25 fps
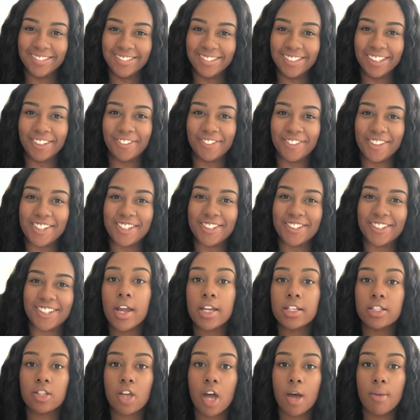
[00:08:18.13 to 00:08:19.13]
It could be a trick.
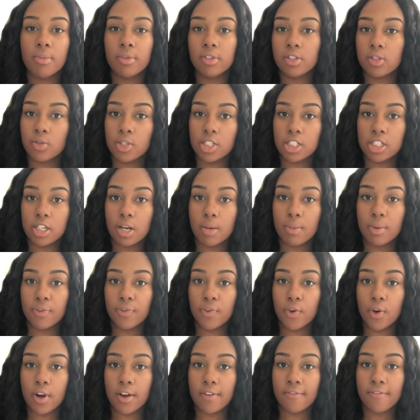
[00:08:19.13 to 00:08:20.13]
All right, so I'm gonna switch number
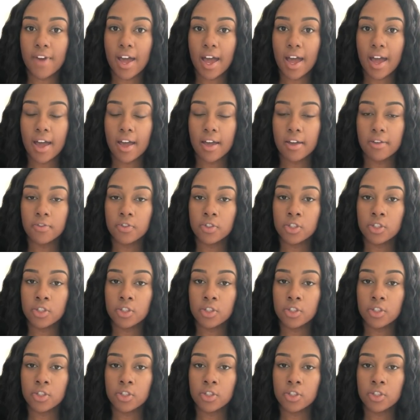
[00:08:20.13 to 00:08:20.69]
4 and 5.